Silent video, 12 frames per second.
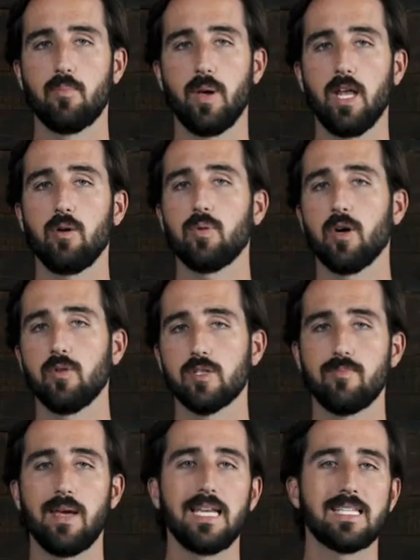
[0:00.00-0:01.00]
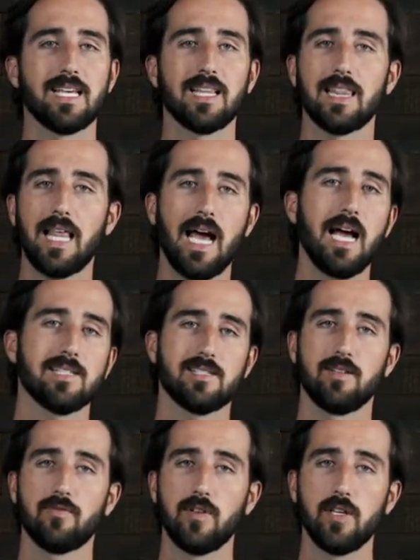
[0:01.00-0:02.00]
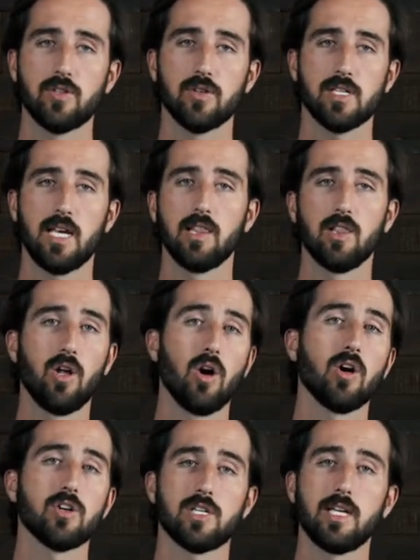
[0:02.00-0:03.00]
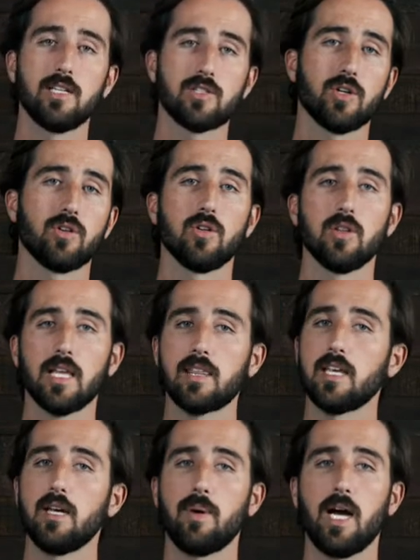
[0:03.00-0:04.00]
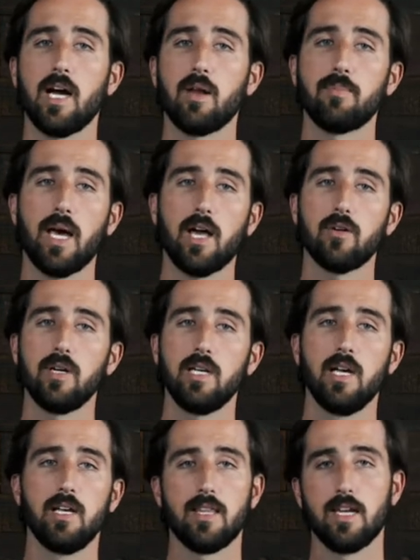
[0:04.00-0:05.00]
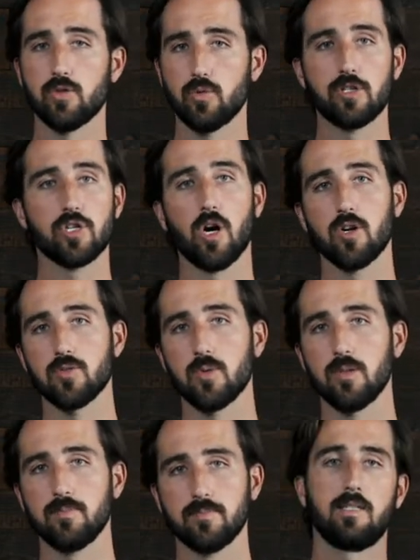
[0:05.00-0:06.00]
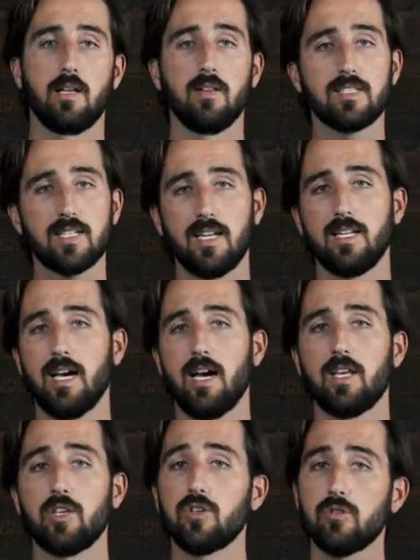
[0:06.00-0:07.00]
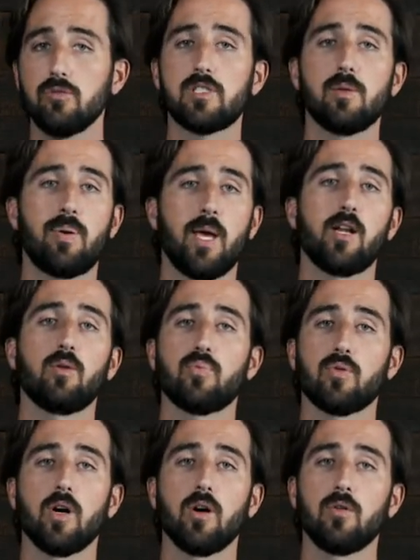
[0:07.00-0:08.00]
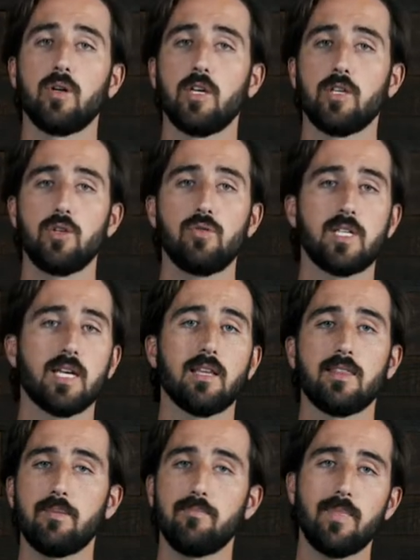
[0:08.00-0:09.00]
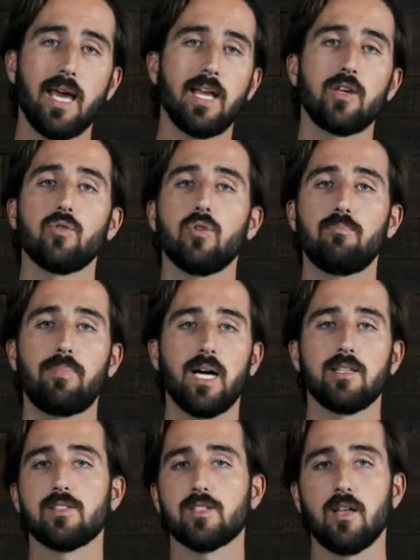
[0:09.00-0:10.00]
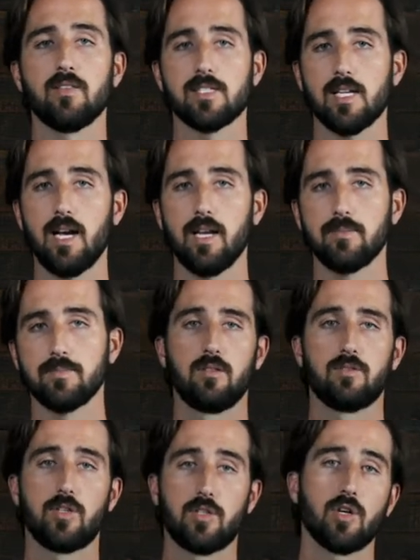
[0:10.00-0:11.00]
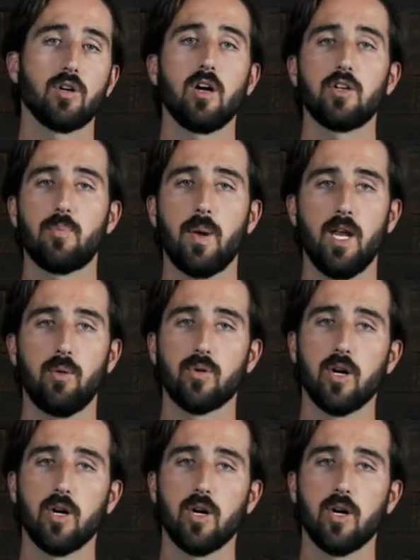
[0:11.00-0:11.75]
The Panel Pro is made to last and features a large internal lithium ion battery that is rechargeable. Now let's get into how to use the Panel Pro using the manual buttons on the side. To turn on your Panel